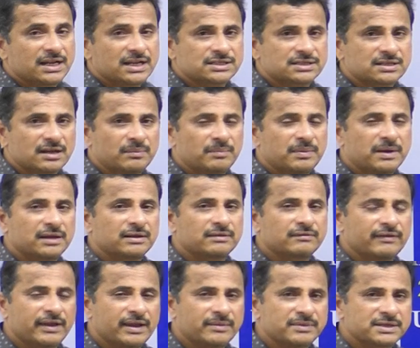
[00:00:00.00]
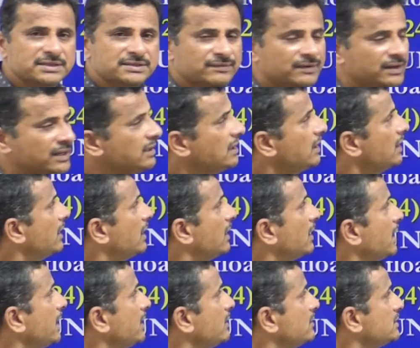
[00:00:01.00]
National Park famous for
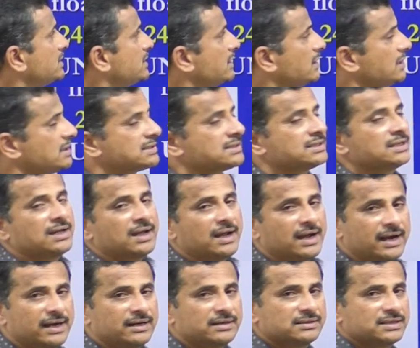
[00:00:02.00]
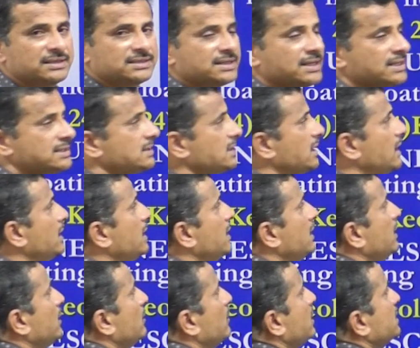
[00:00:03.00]
rhinoceros, and this is a
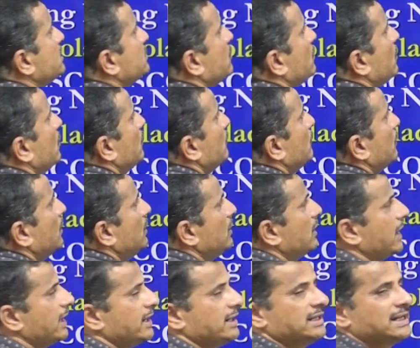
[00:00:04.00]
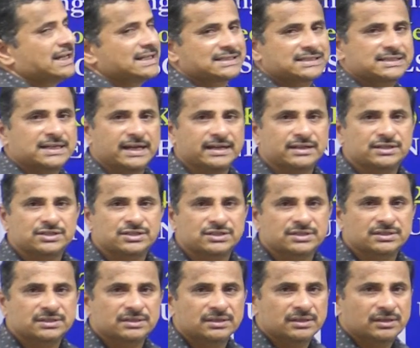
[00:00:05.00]
UNESCO World Heritage Site.
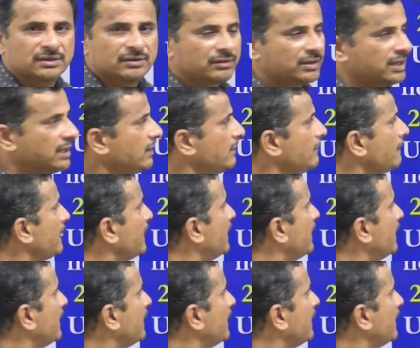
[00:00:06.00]
Okay,